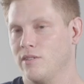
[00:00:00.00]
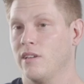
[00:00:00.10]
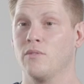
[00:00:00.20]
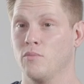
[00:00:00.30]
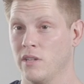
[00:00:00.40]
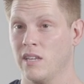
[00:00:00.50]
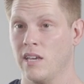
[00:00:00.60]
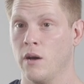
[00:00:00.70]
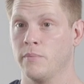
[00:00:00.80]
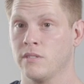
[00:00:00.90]
It,
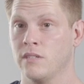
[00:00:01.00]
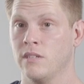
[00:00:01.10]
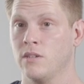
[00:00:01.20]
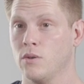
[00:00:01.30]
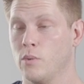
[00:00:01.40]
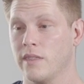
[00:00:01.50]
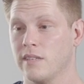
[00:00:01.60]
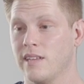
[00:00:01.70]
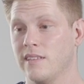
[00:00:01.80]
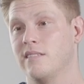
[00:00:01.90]
really helps with
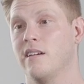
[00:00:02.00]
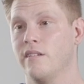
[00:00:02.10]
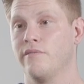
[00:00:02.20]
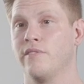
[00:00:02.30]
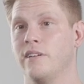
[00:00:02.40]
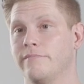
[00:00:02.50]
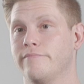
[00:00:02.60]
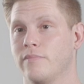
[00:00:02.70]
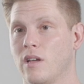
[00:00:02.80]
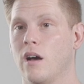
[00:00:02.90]
a sense of
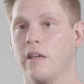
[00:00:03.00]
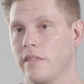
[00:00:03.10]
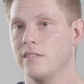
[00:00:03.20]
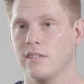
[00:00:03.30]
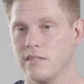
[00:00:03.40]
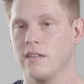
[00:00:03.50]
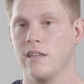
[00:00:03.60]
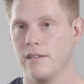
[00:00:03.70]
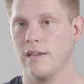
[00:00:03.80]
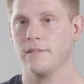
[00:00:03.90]

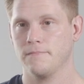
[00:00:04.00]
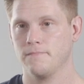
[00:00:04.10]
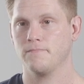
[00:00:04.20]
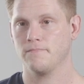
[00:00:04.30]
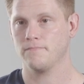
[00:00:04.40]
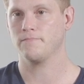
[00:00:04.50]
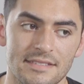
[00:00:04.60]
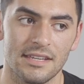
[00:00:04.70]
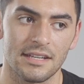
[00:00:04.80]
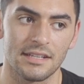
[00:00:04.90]
authenticity.
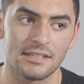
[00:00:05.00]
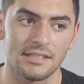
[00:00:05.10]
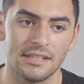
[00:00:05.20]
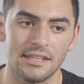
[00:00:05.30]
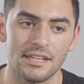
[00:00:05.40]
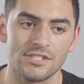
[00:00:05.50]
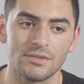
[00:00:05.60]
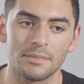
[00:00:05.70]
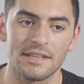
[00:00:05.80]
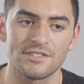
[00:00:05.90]
It's gonna get
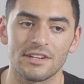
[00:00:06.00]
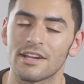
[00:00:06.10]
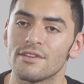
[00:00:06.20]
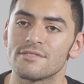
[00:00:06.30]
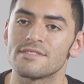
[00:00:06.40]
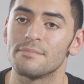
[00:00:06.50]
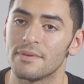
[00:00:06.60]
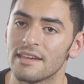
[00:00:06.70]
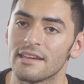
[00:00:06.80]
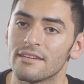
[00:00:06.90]
you a place you're not used to
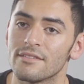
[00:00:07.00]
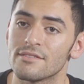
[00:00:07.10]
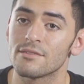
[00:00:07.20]
being